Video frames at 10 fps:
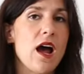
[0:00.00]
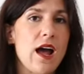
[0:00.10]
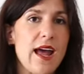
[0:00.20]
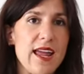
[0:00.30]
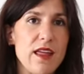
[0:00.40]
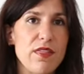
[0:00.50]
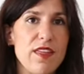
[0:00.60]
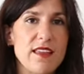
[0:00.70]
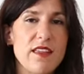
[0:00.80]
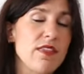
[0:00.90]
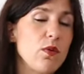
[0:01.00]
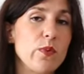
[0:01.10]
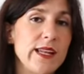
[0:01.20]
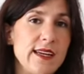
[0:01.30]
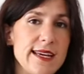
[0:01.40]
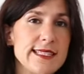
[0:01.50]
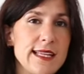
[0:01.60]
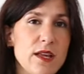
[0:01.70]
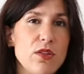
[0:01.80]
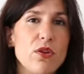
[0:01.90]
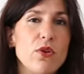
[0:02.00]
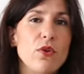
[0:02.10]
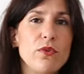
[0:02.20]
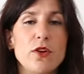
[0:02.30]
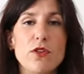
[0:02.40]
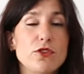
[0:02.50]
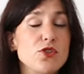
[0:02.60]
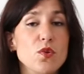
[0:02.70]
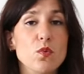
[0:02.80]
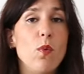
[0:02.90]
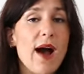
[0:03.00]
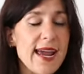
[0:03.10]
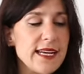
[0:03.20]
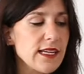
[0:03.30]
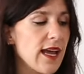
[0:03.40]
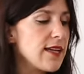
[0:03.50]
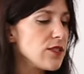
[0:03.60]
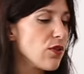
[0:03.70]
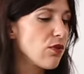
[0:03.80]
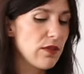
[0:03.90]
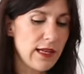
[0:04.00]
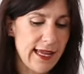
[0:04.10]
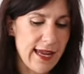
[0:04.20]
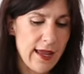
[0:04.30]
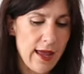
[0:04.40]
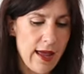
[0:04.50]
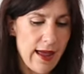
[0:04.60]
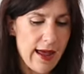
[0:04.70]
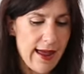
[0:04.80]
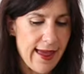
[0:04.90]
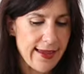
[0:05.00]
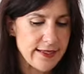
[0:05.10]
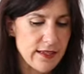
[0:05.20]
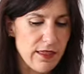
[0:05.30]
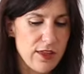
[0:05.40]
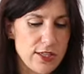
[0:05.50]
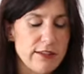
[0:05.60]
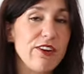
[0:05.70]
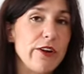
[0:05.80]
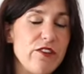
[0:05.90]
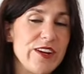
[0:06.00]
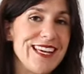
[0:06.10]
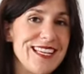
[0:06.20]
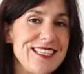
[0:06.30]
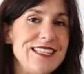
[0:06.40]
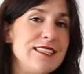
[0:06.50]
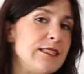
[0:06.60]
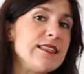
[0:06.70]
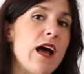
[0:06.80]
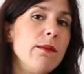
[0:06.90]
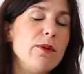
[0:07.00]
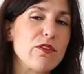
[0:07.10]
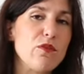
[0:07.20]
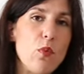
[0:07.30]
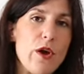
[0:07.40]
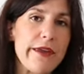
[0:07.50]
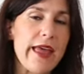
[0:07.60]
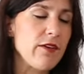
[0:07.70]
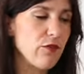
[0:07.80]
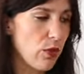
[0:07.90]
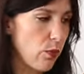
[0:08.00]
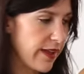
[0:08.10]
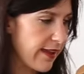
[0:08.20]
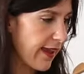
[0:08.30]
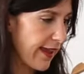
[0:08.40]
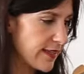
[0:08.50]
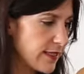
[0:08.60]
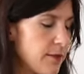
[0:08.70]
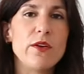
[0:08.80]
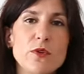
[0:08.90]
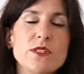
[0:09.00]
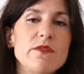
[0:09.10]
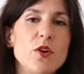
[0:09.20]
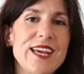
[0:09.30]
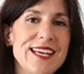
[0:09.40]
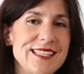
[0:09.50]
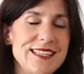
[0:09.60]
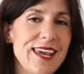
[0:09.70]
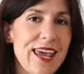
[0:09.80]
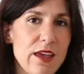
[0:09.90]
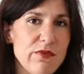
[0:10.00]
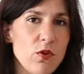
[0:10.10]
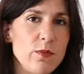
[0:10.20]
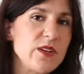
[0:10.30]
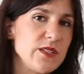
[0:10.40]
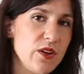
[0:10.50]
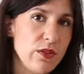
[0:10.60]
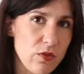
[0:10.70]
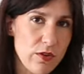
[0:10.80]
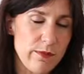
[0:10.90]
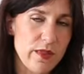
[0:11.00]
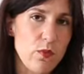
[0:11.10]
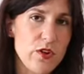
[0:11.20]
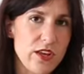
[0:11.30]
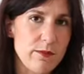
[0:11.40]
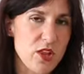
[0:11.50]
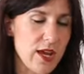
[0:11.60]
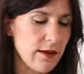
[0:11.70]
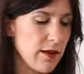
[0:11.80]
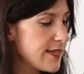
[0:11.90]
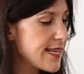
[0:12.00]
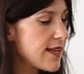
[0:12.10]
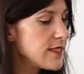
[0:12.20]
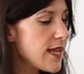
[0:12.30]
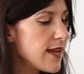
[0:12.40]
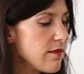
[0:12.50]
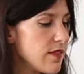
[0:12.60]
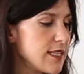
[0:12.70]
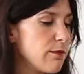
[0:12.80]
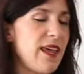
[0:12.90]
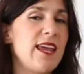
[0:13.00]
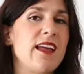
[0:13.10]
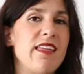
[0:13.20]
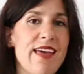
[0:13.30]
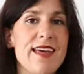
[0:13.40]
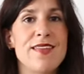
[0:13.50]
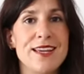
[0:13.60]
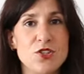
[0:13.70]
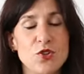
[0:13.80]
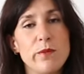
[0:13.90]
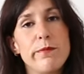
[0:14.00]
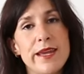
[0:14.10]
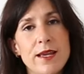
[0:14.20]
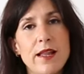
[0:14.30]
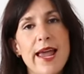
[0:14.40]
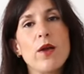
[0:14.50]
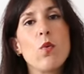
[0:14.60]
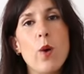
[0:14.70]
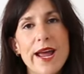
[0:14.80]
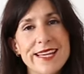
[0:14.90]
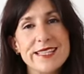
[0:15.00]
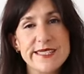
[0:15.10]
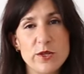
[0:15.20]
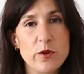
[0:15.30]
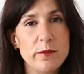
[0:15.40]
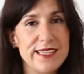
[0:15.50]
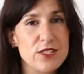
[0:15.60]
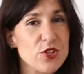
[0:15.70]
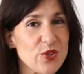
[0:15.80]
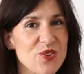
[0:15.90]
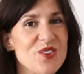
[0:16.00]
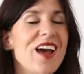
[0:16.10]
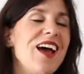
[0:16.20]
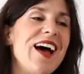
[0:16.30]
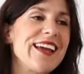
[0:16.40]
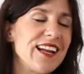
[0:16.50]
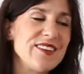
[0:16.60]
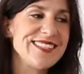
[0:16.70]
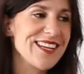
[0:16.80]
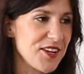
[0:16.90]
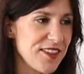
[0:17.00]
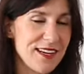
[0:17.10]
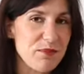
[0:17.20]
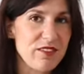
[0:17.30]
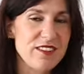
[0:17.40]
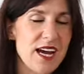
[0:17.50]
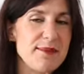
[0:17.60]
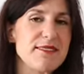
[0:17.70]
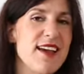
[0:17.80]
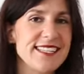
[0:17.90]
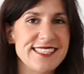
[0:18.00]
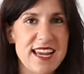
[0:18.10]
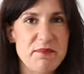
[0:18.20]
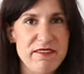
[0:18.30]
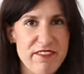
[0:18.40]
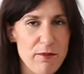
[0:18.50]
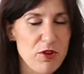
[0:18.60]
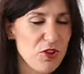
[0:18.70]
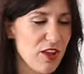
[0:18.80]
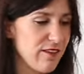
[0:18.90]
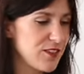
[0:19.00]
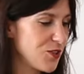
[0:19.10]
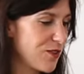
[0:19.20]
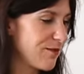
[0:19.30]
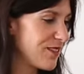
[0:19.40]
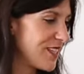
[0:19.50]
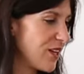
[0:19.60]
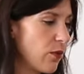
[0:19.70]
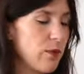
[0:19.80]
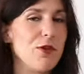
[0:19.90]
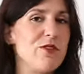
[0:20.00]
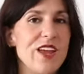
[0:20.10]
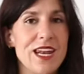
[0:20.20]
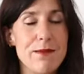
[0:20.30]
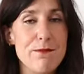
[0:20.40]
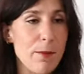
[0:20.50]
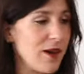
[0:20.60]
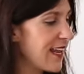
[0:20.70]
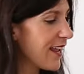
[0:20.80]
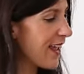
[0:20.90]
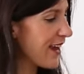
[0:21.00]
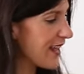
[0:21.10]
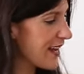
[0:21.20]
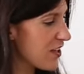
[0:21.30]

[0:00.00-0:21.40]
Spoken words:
I think that they're a really nice length too. Not too wide cut through the leg. And they're just very, very easy to style, both for work and for the weekend. They're also very easy to care for because you can throw them in the washing machine. The downside of these being that they do pill, and quite considerably too. I can't even tell you the number of times I've had to take my fabric shaver to them to remove any bobbling, and I can